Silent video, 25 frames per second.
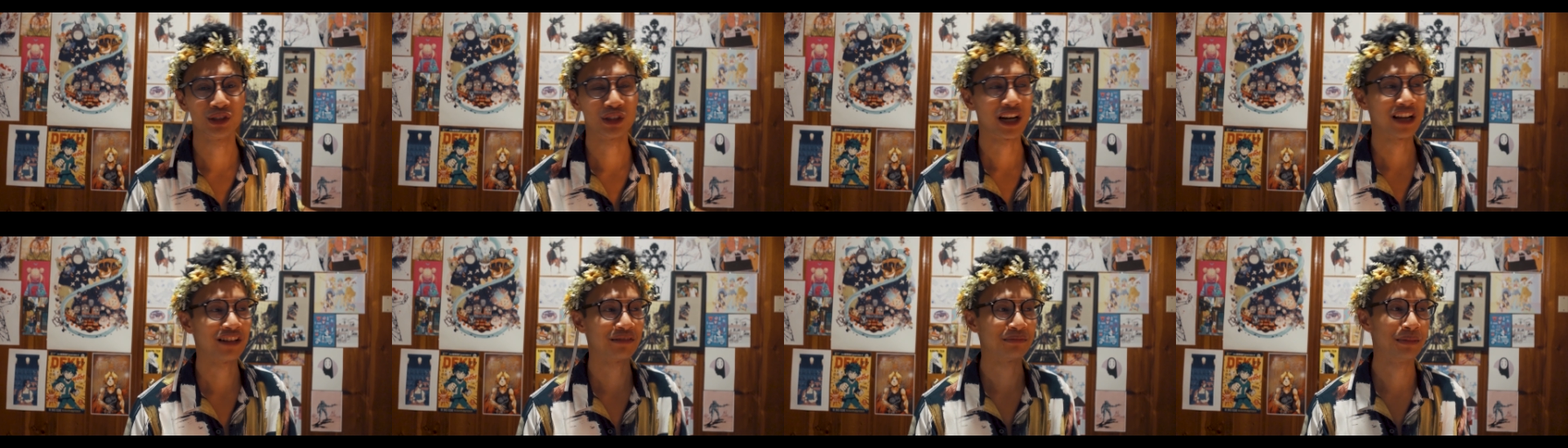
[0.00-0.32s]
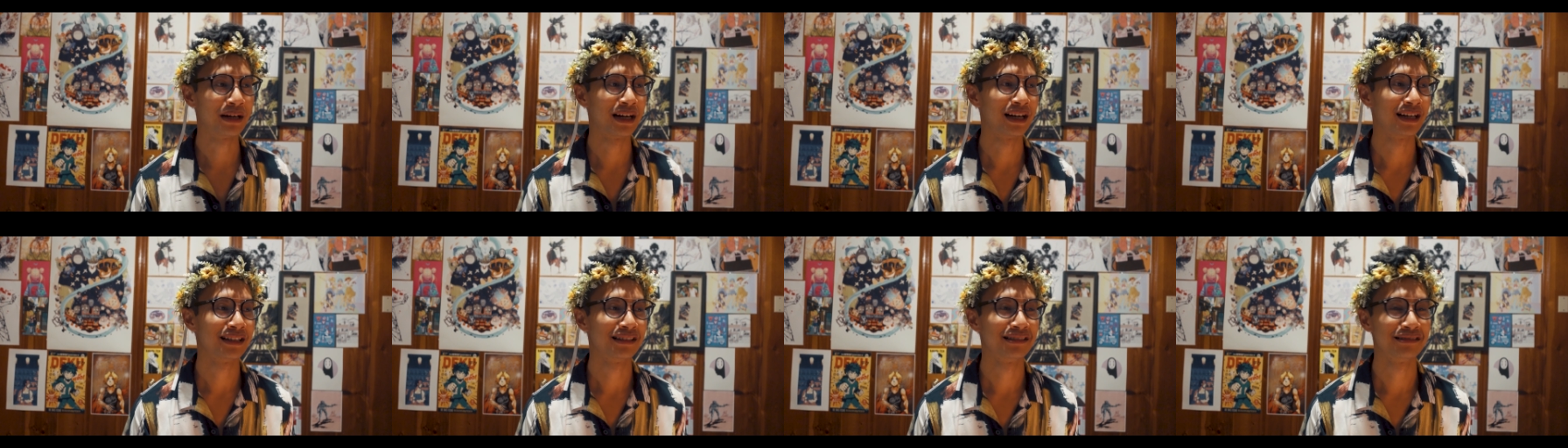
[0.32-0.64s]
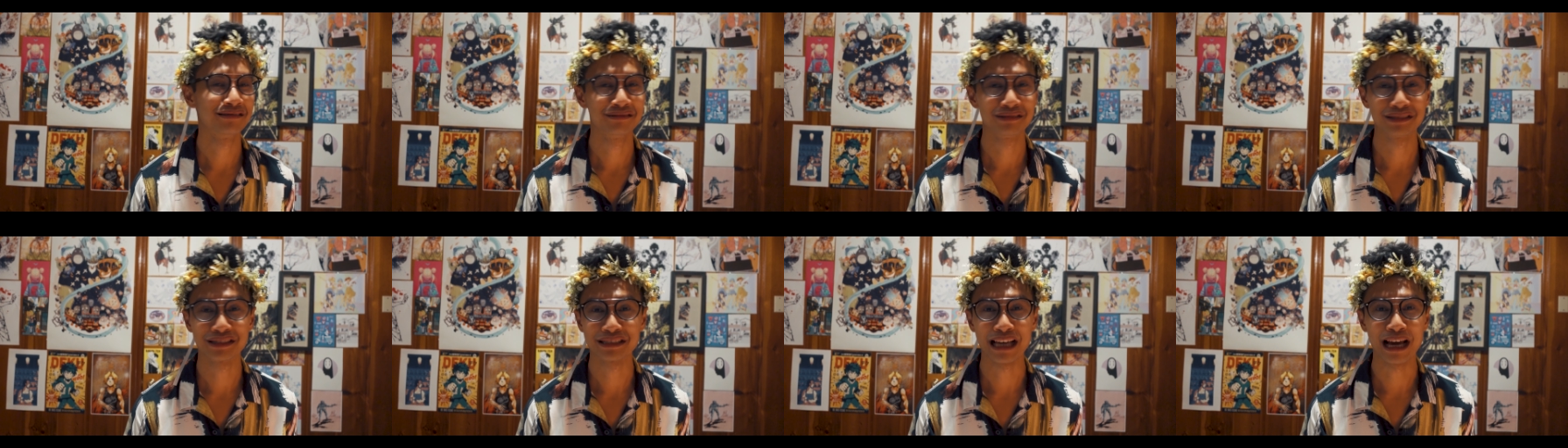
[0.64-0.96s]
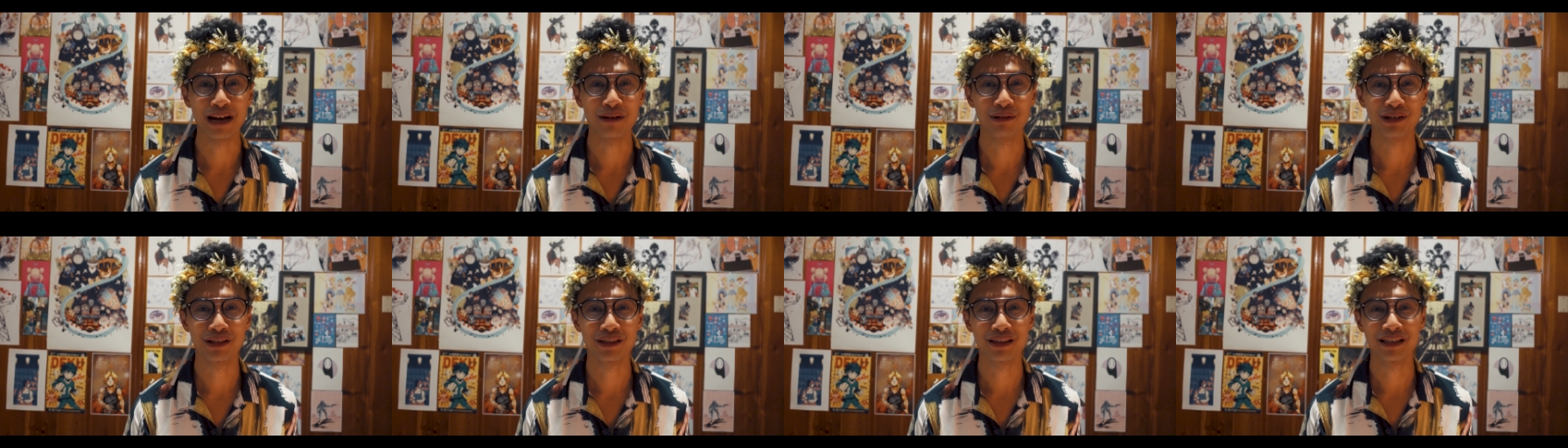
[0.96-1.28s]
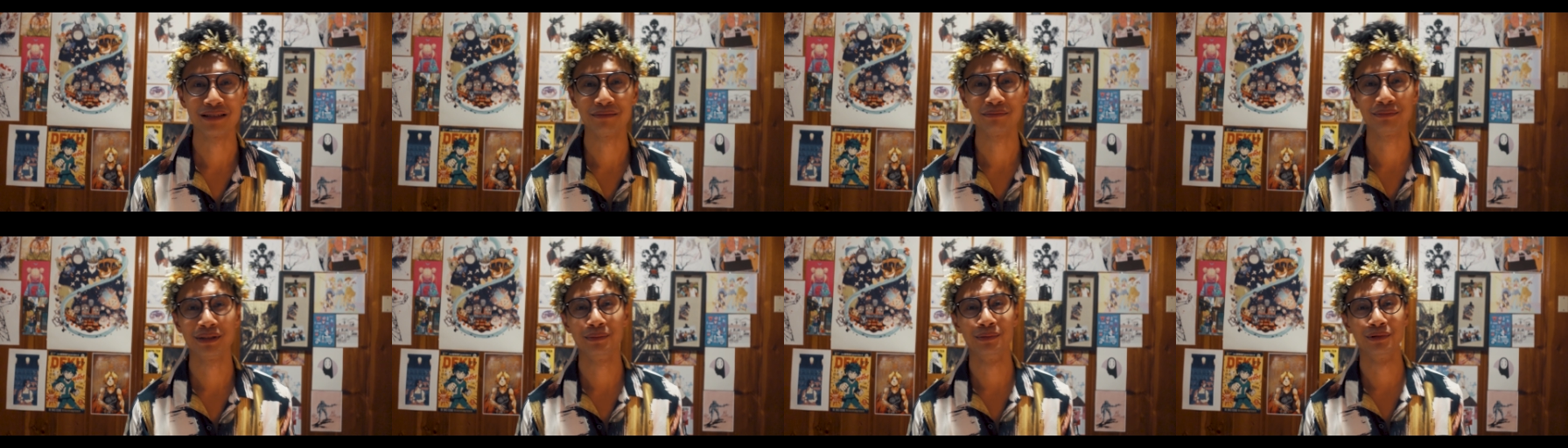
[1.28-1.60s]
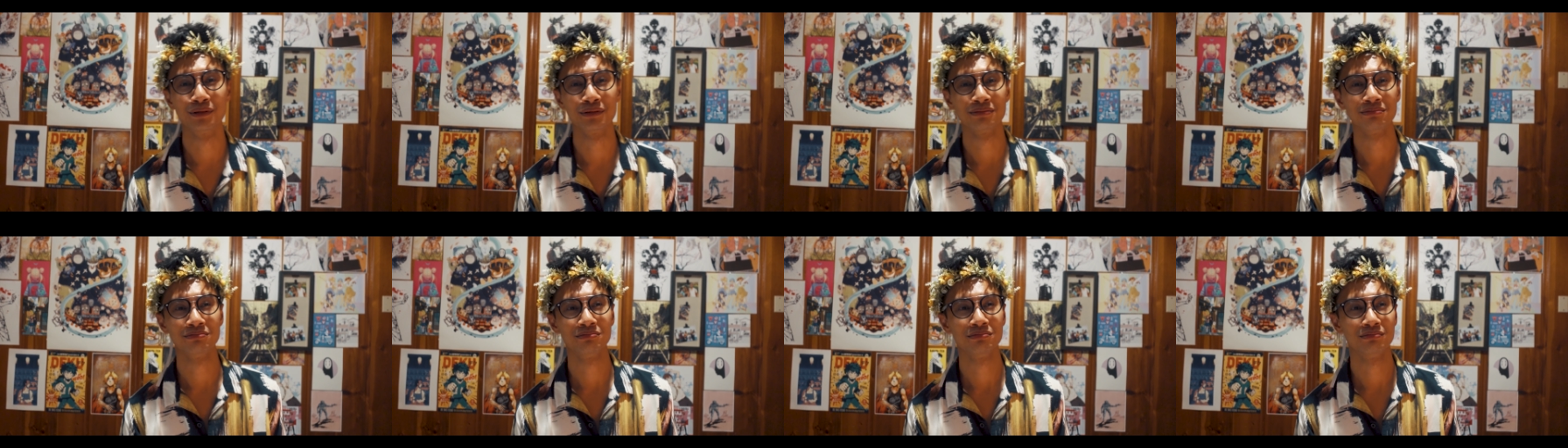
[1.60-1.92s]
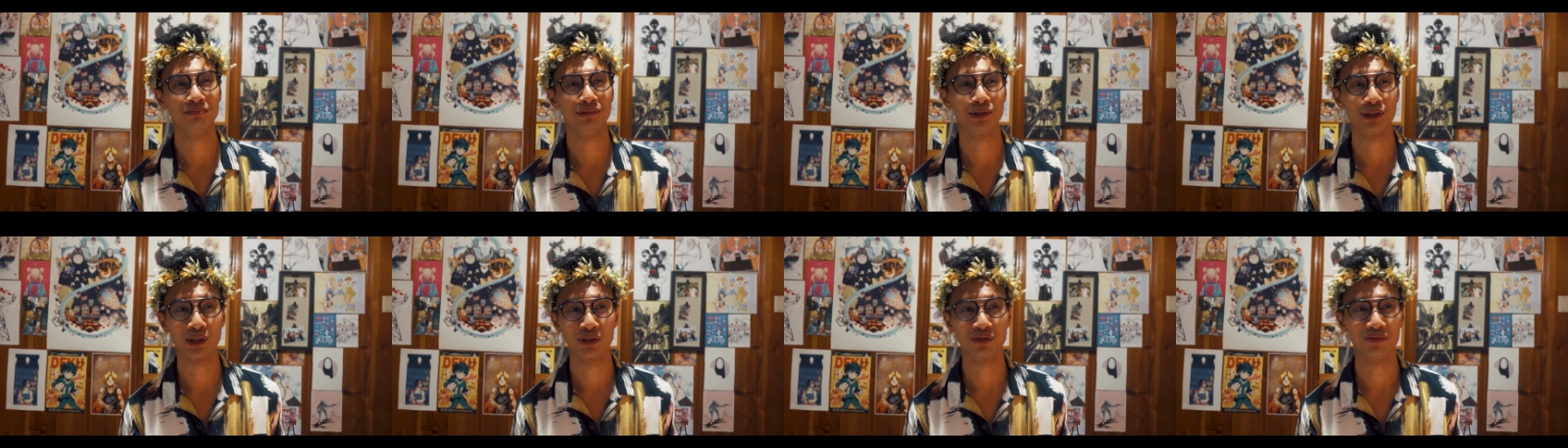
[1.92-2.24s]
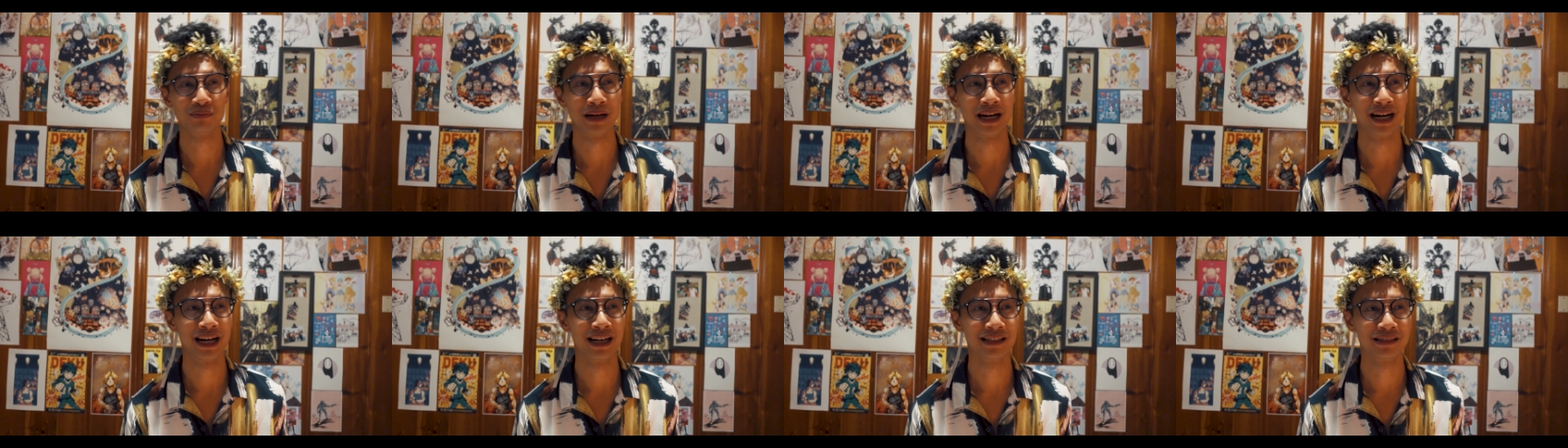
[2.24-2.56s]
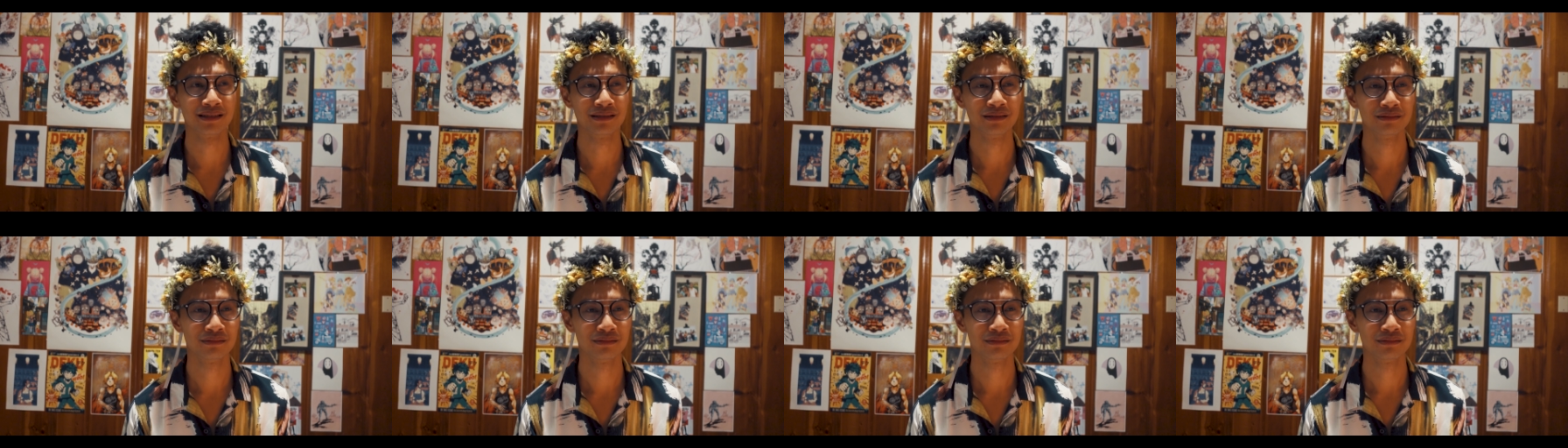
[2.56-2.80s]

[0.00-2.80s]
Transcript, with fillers: drive-by shower thing. People drove by.